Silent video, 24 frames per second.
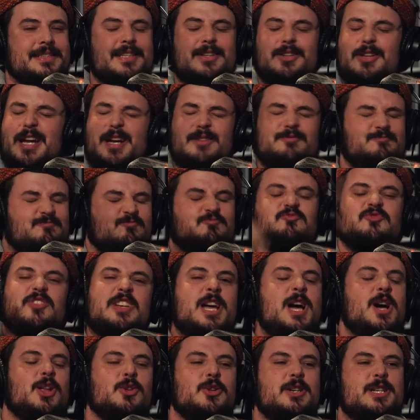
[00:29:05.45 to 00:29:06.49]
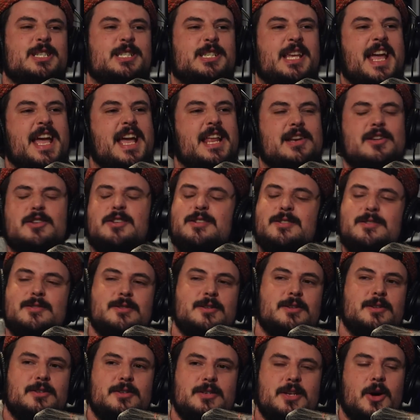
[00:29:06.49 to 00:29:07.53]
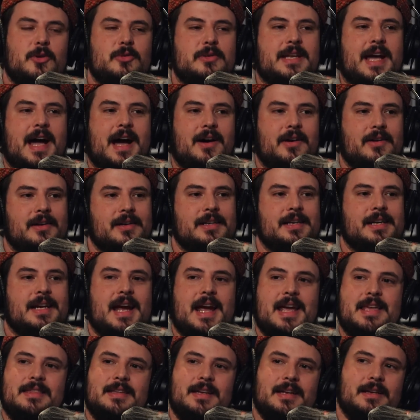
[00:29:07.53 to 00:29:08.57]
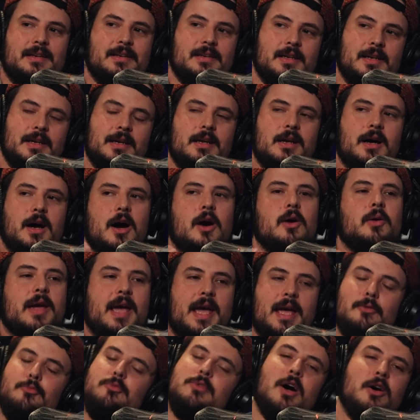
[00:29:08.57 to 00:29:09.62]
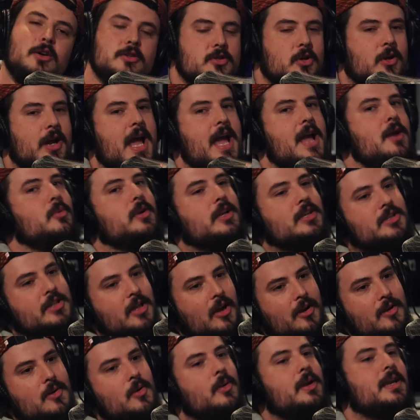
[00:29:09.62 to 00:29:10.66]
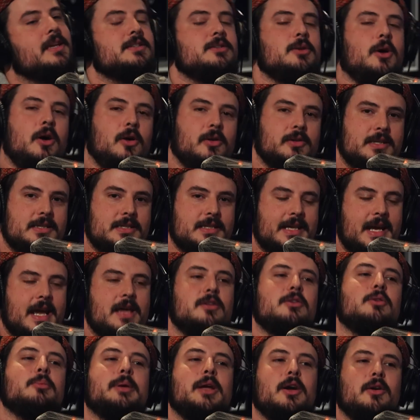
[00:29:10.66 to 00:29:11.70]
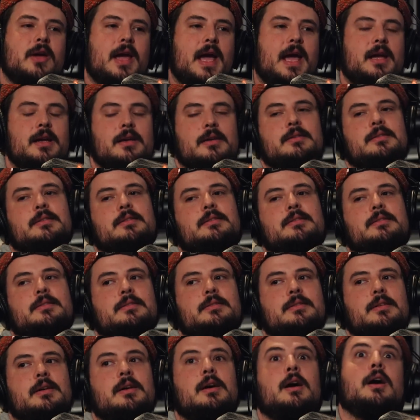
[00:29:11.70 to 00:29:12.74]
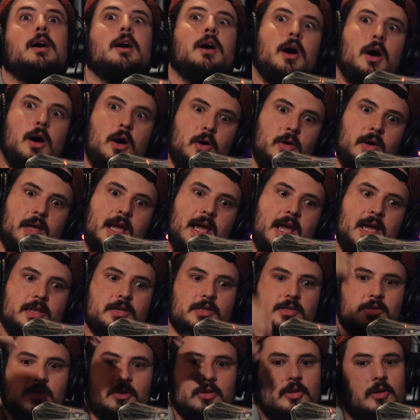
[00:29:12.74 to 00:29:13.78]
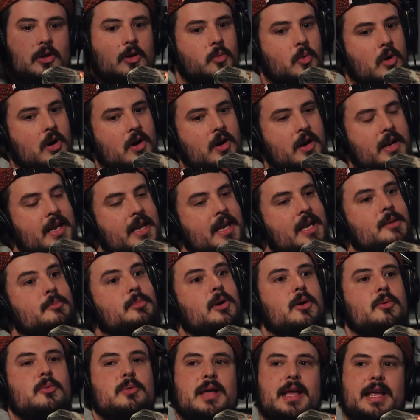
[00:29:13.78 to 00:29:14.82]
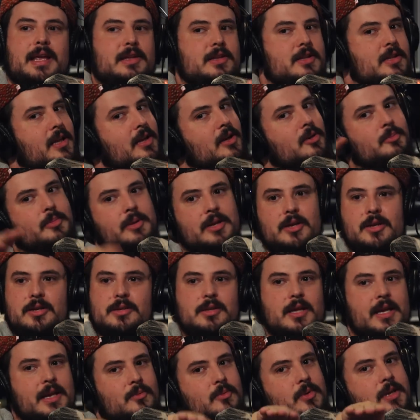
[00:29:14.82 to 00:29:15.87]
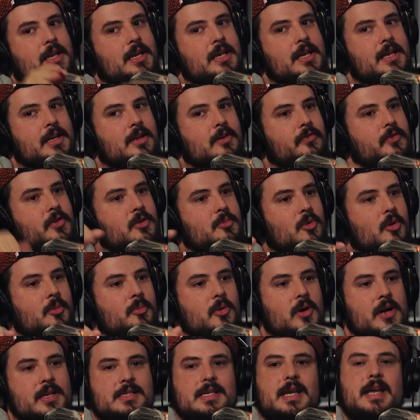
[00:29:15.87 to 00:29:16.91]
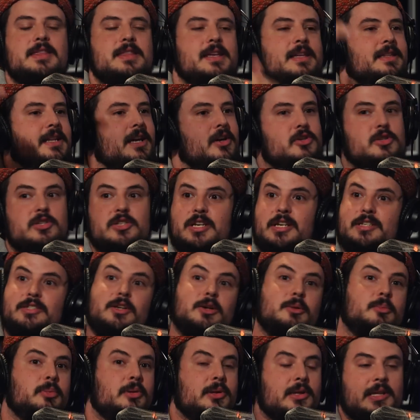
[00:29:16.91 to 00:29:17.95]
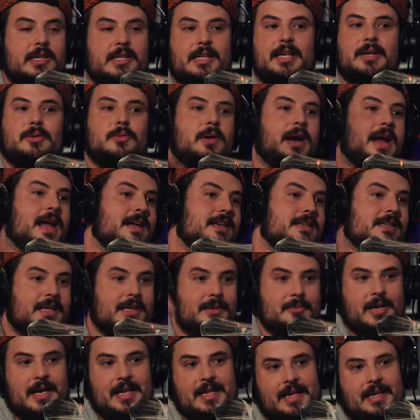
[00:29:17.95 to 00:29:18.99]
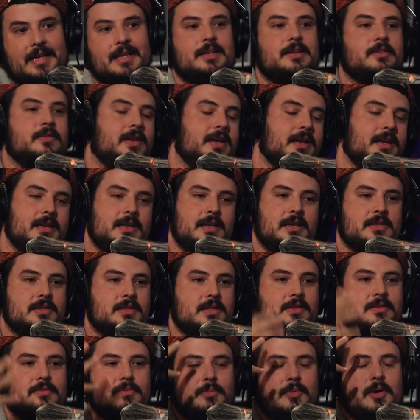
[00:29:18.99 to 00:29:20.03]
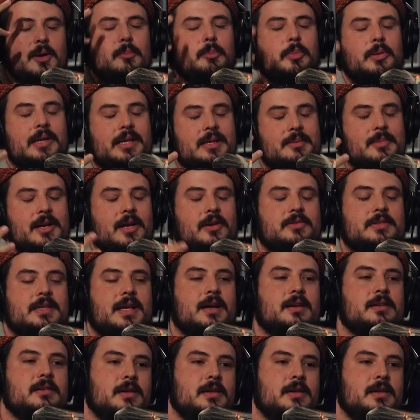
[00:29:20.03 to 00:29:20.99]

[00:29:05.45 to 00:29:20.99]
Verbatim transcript: They're like, "Hillary's in, no doubt," and then just okay, no, it's okay. We can still we can still hold this together. It'll be okay okay, this is a little worrying, but like it'll be like we can get a few more points, and then they're just completely ranting by the end of it. And oh, complete meltdown.